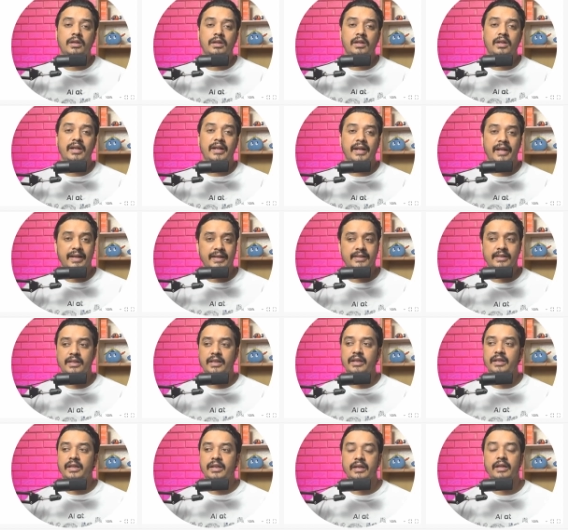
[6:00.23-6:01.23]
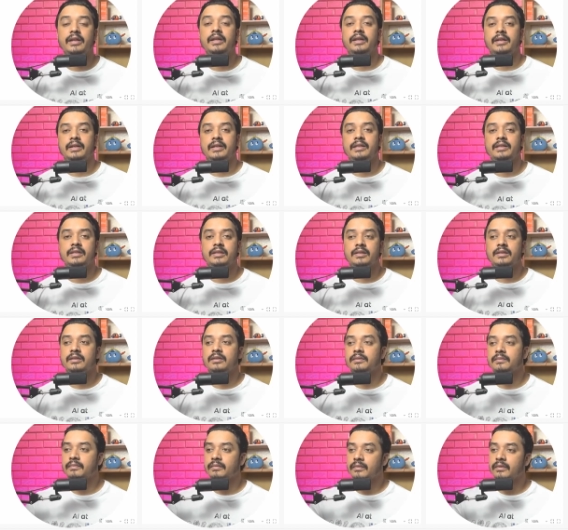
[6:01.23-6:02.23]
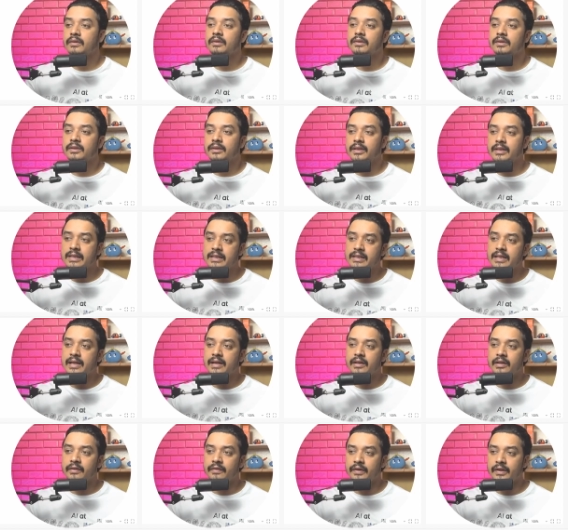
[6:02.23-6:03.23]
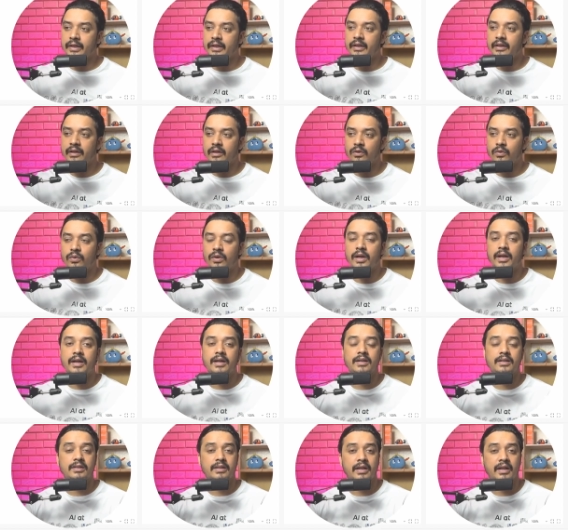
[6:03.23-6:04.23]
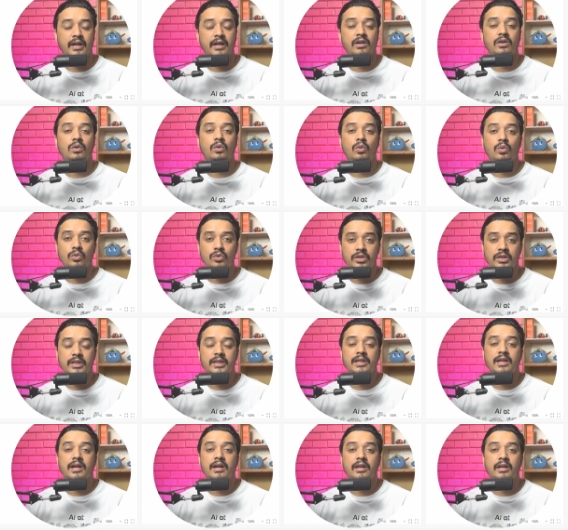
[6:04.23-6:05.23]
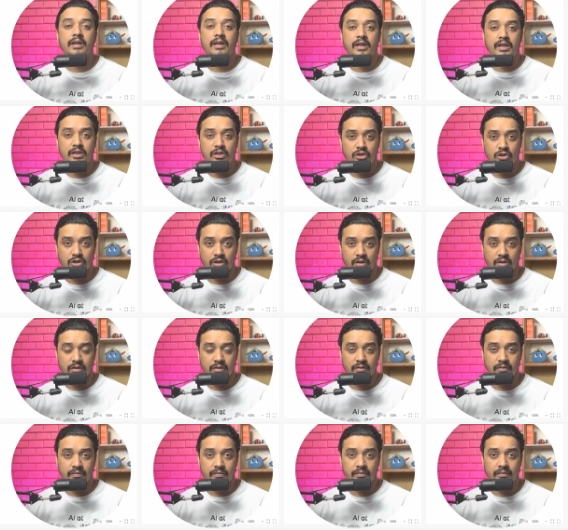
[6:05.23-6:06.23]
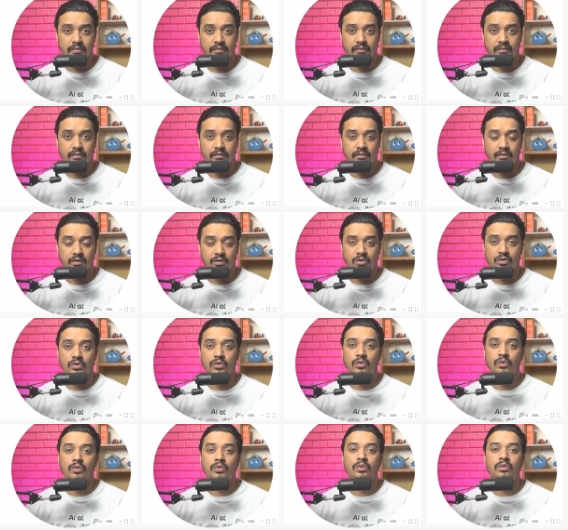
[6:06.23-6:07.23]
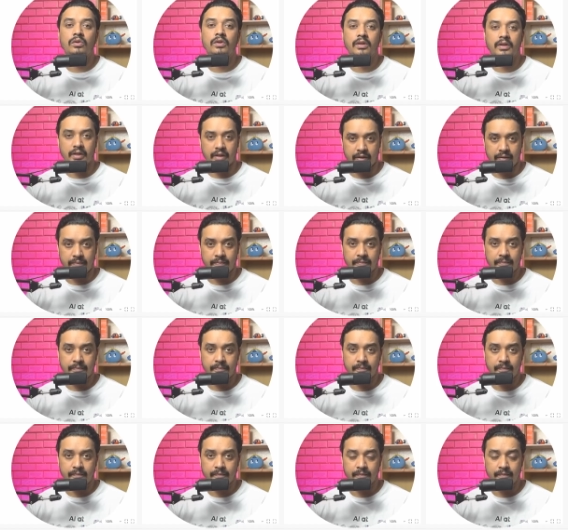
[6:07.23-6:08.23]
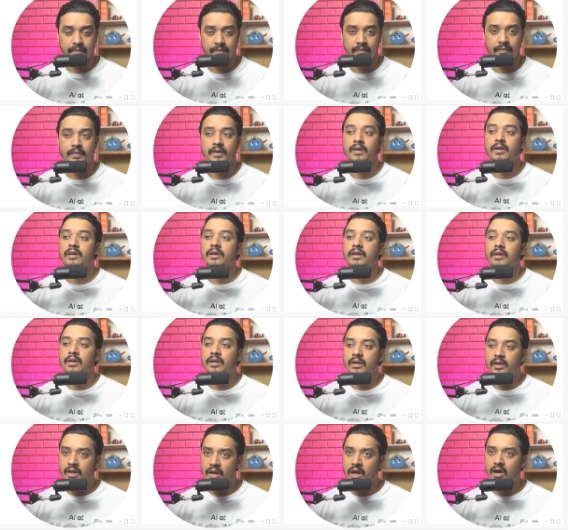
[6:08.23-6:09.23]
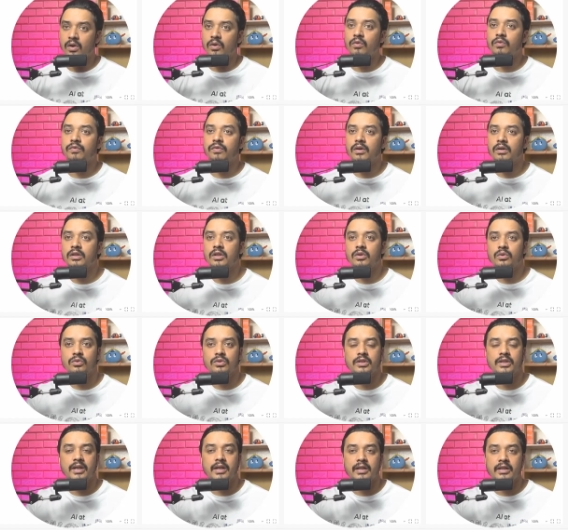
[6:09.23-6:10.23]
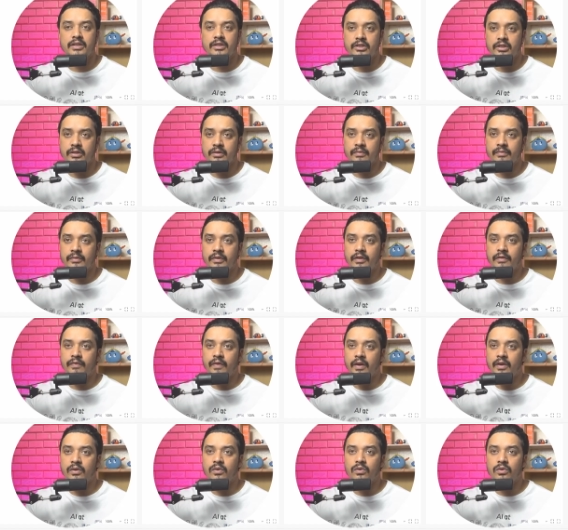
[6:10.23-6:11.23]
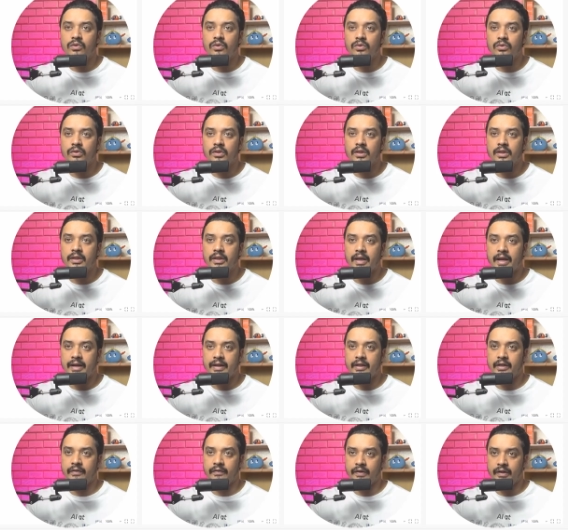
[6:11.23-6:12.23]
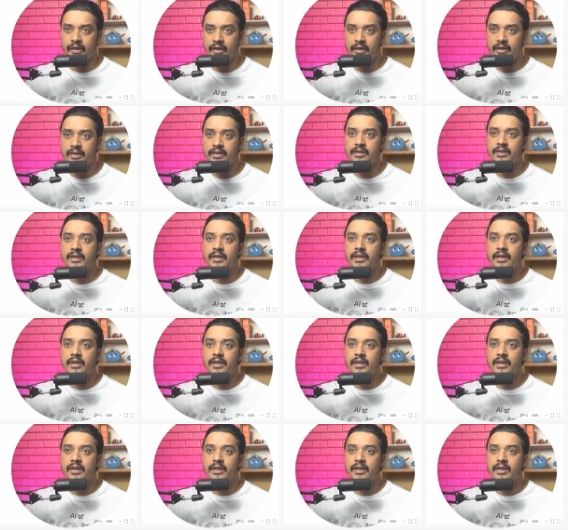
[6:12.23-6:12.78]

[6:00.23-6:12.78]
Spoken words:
next thing here is, this activity requires an OCR engine to run. Now for the OCR engine, if I go to the activities